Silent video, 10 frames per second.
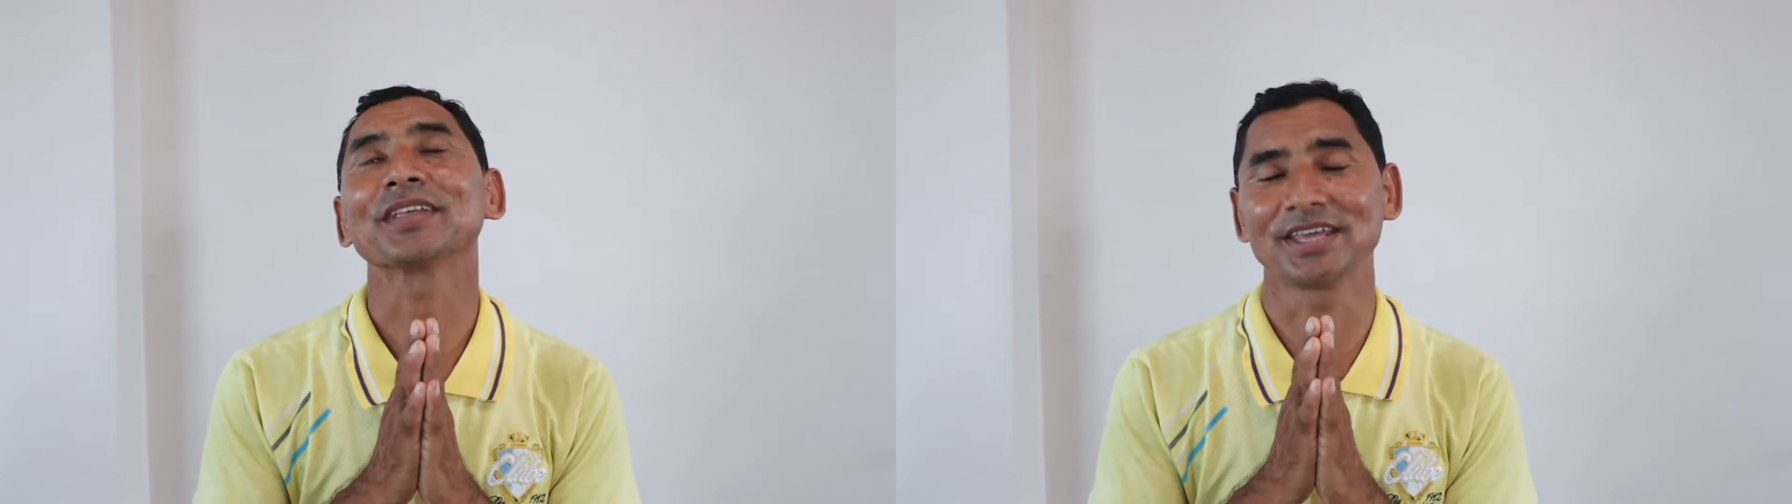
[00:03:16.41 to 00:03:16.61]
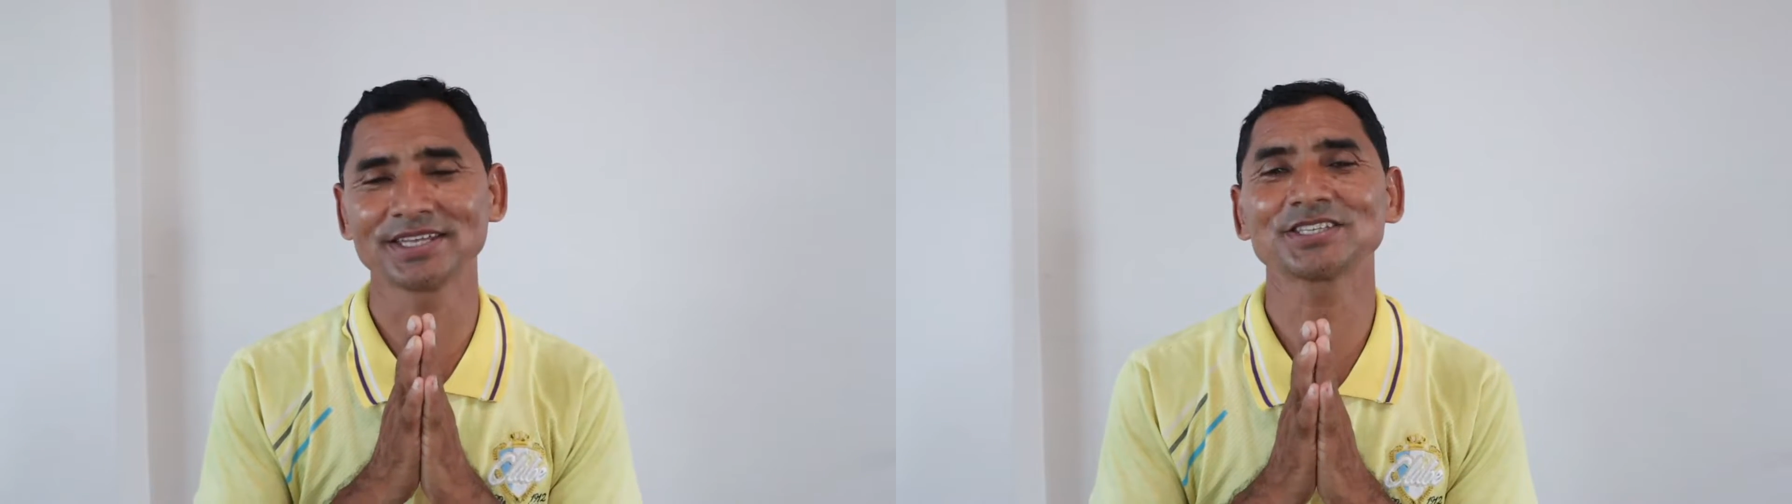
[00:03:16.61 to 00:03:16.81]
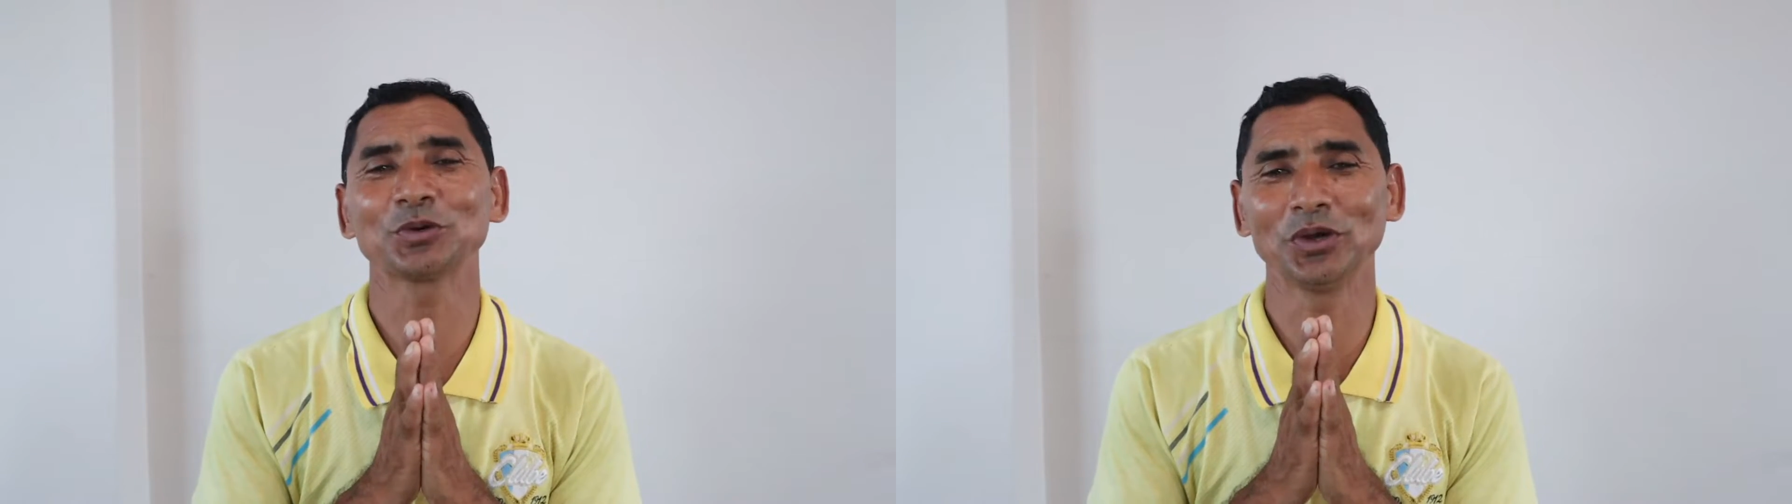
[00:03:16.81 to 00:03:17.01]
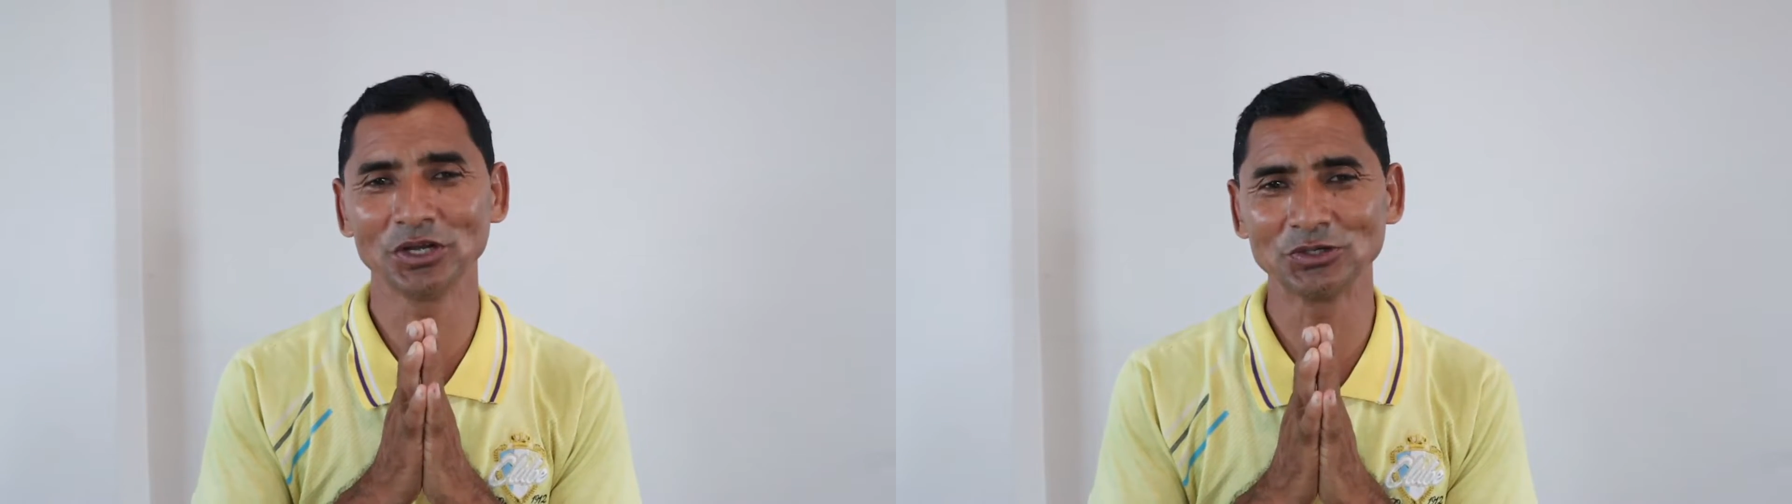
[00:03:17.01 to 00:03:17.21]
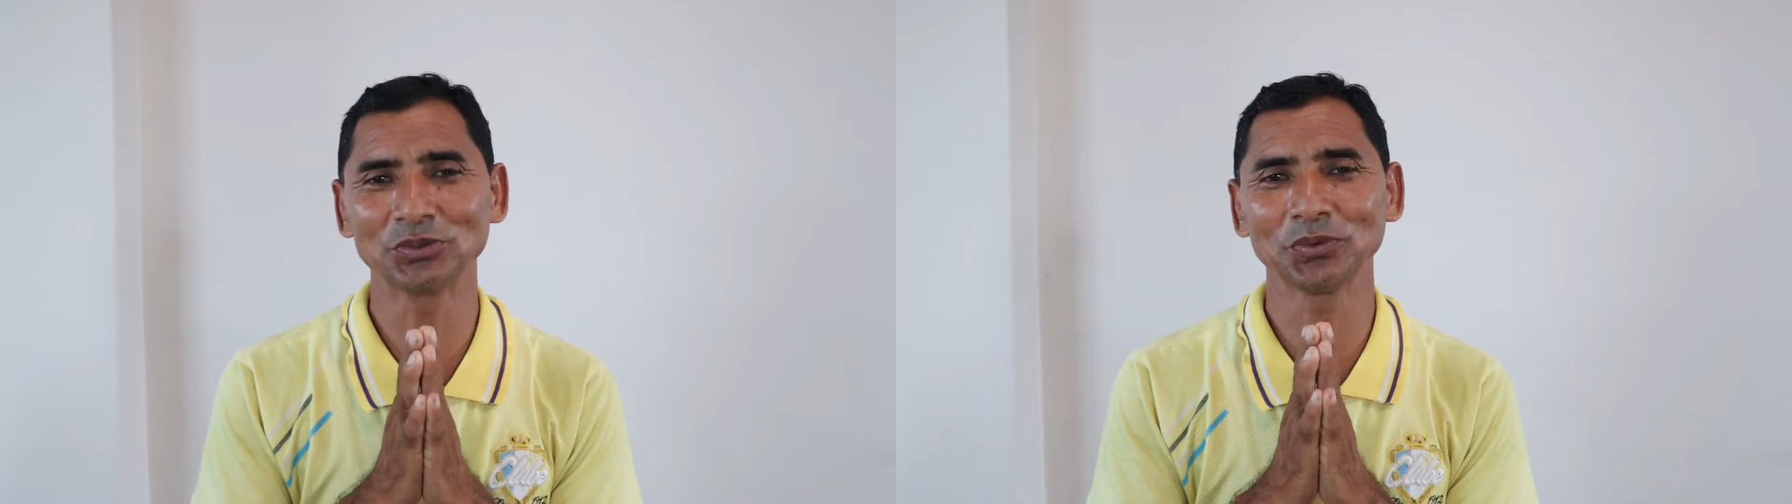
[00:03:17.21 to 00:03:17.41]
yes,
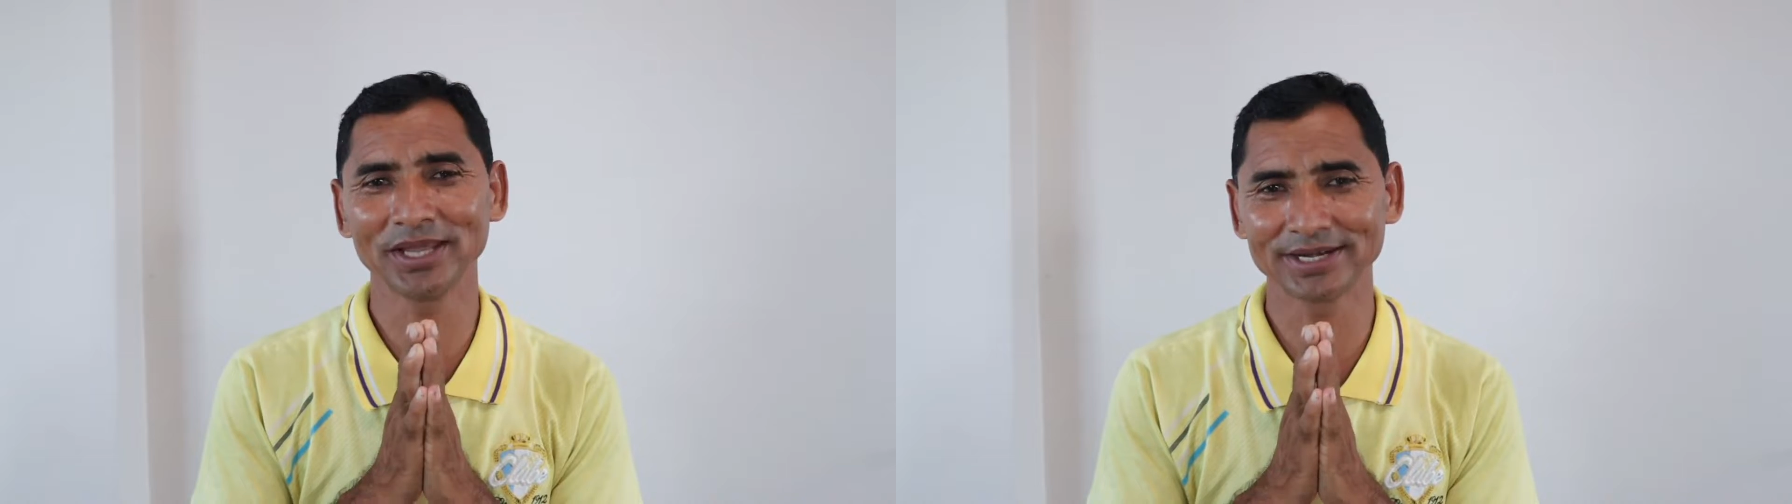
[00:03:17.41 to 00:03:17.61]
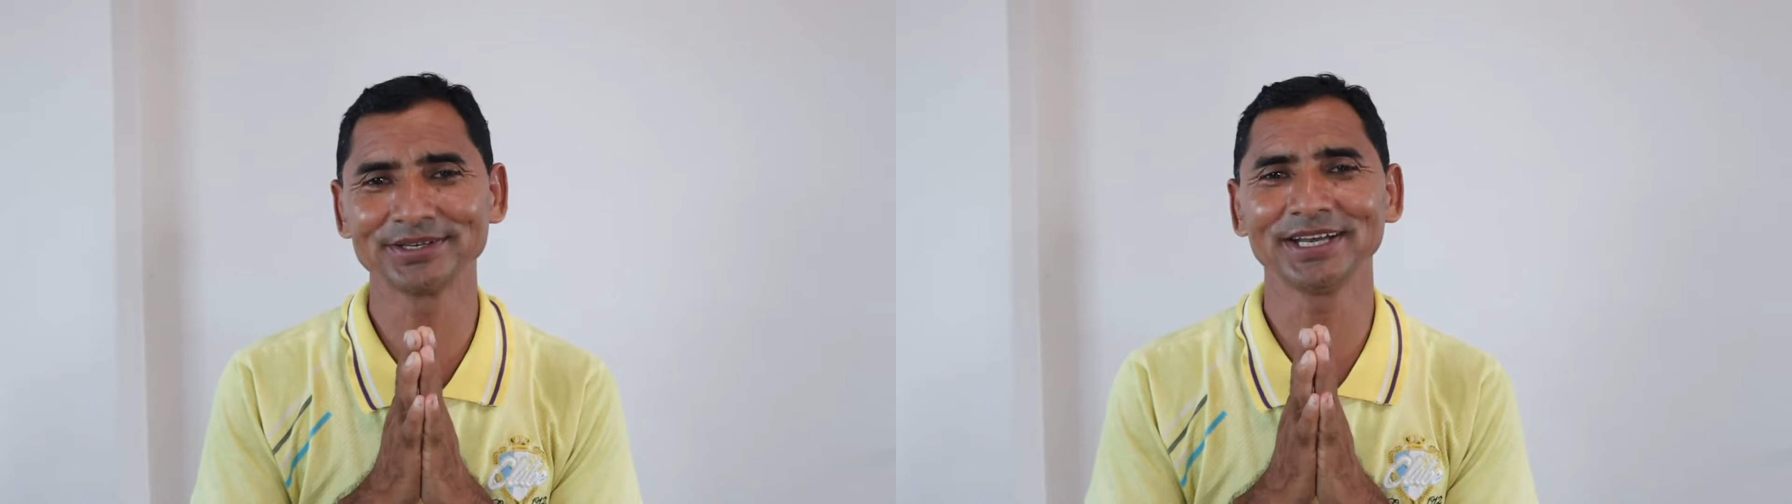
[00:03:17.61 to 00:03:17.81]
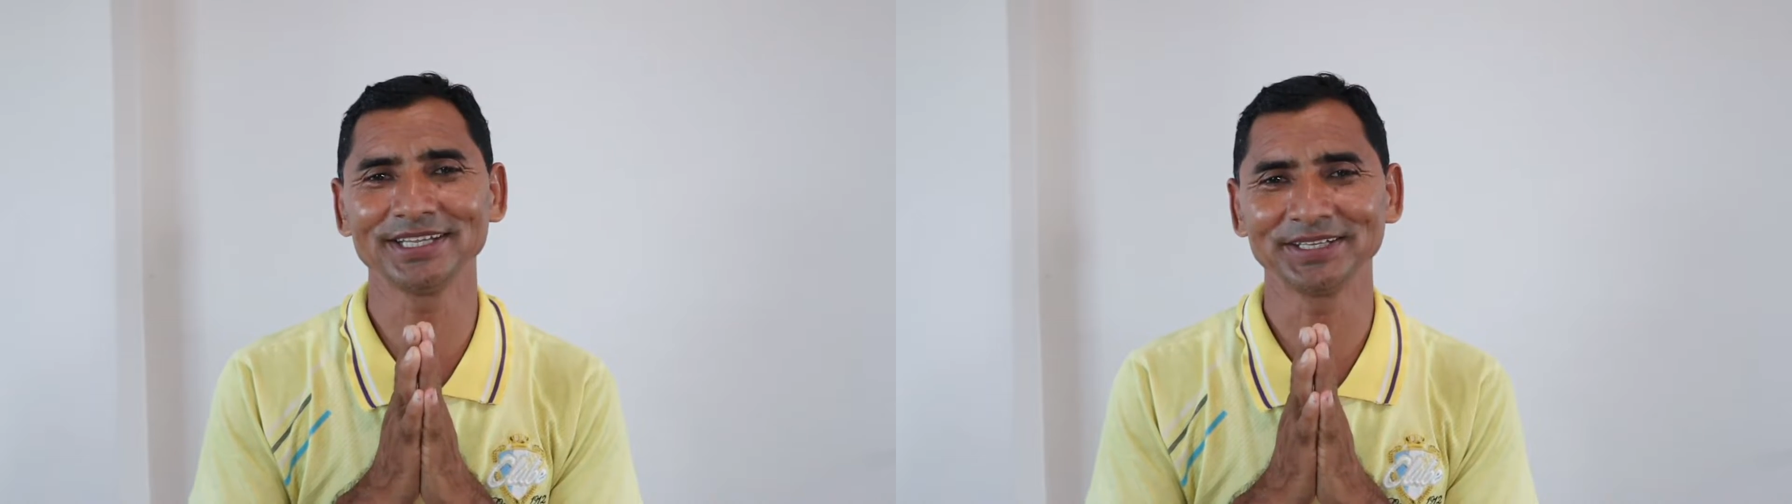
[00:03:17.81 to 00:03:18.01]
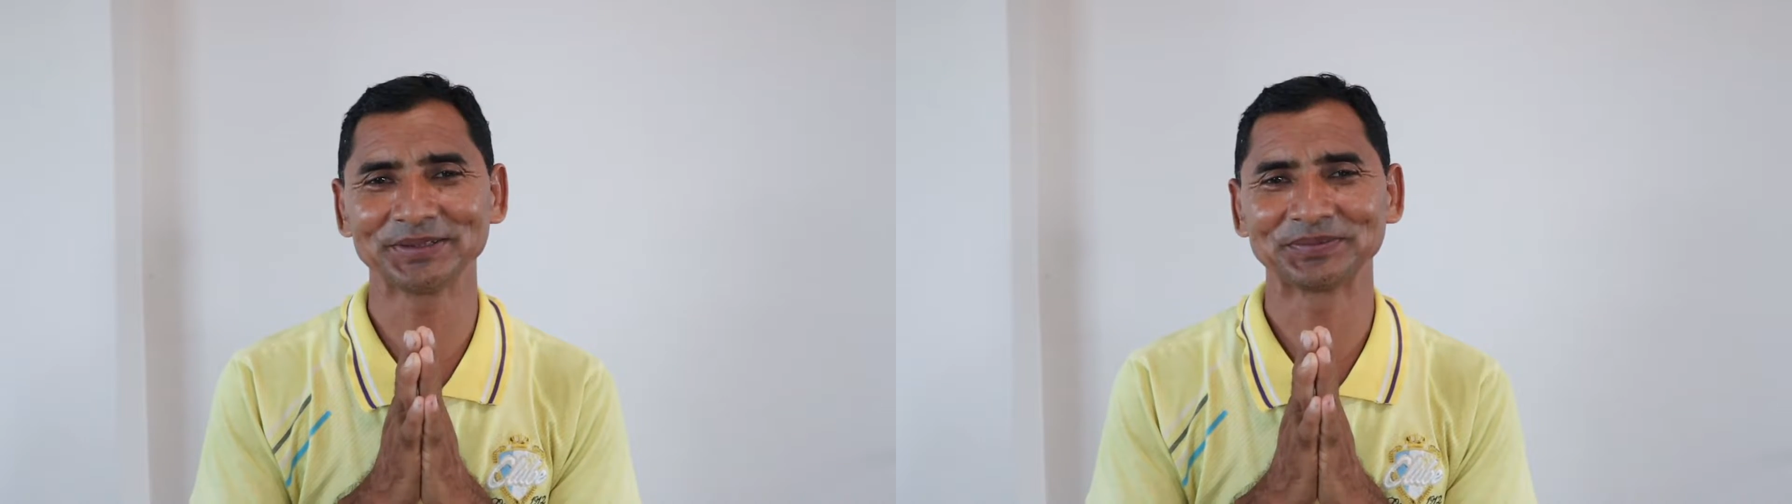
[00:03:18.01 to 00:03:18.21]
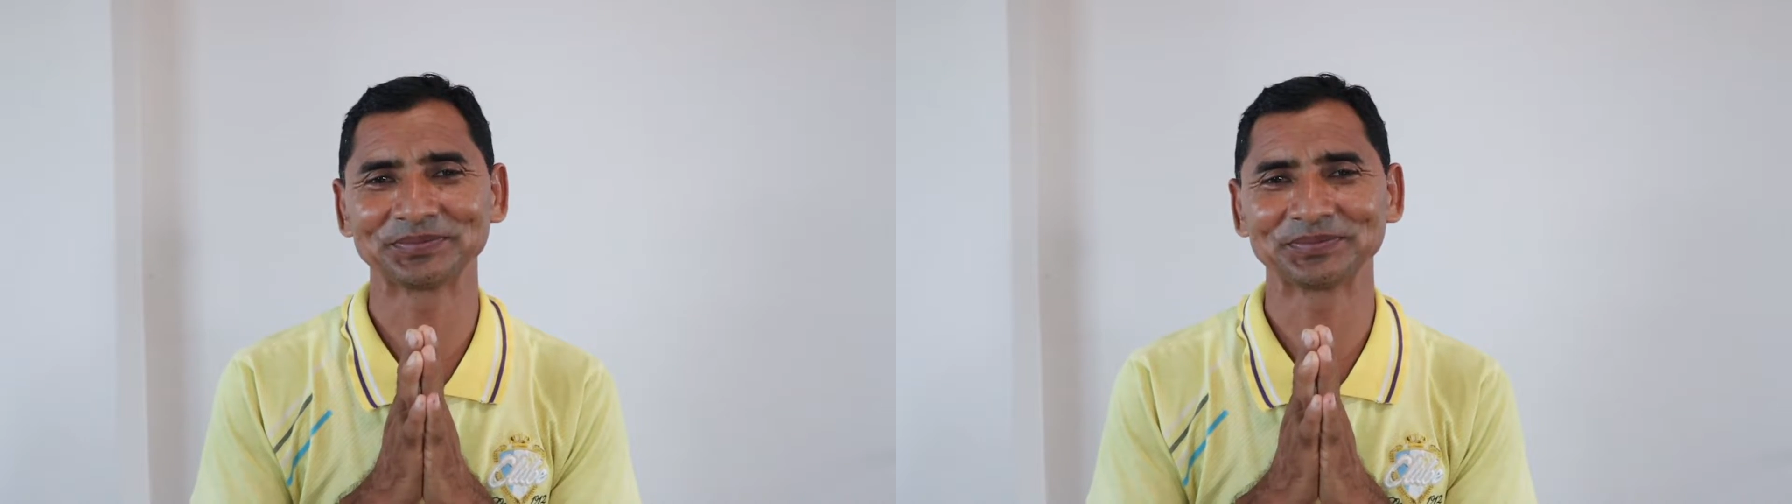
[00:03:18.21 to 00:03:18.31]
we'll do. We are ready.